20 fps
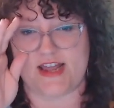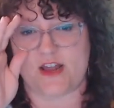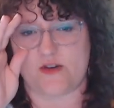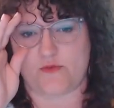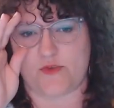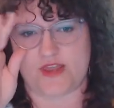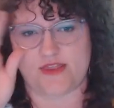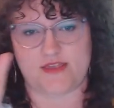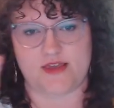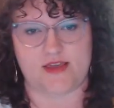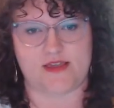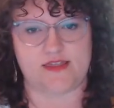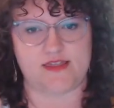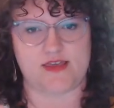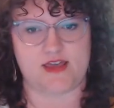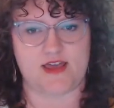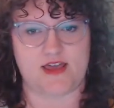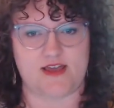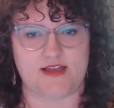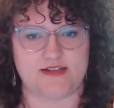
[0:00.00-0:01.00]
And we think
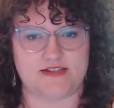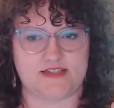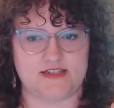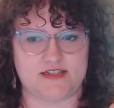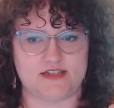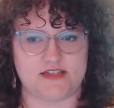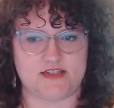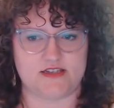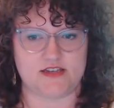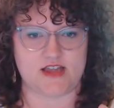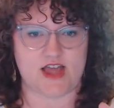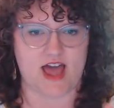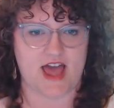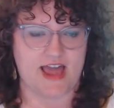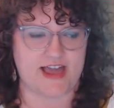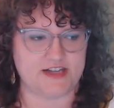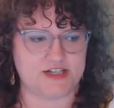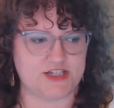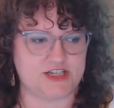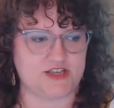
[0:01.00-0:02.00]
that
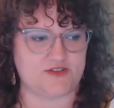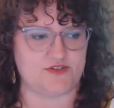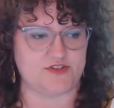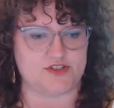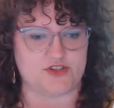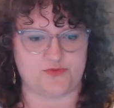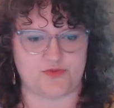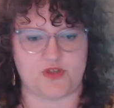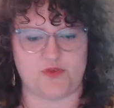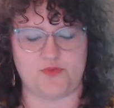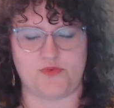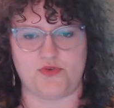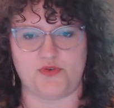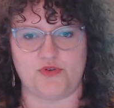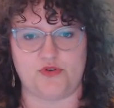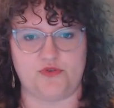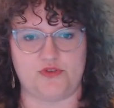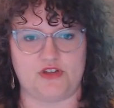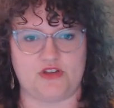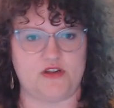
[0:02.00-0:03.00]
high achievers are people
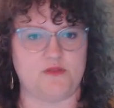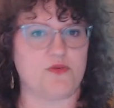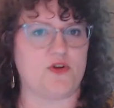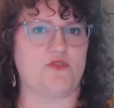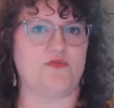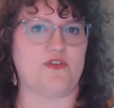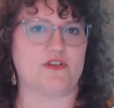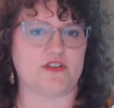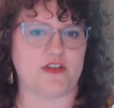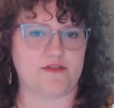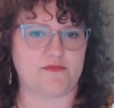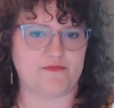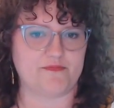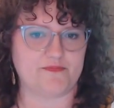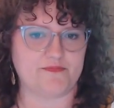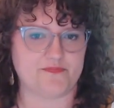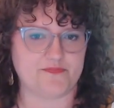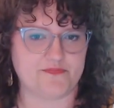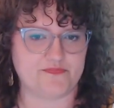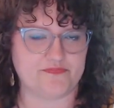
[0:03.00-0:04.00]
who did it perfectly.
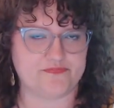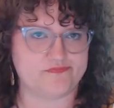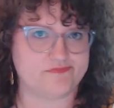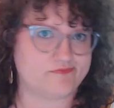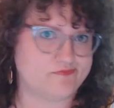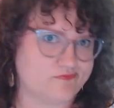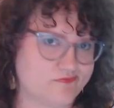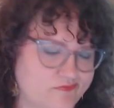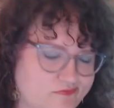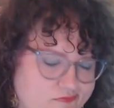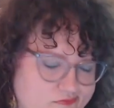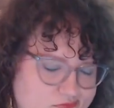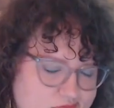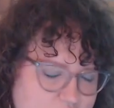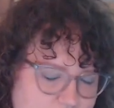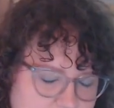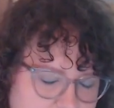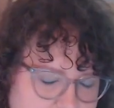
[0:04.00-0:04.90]
And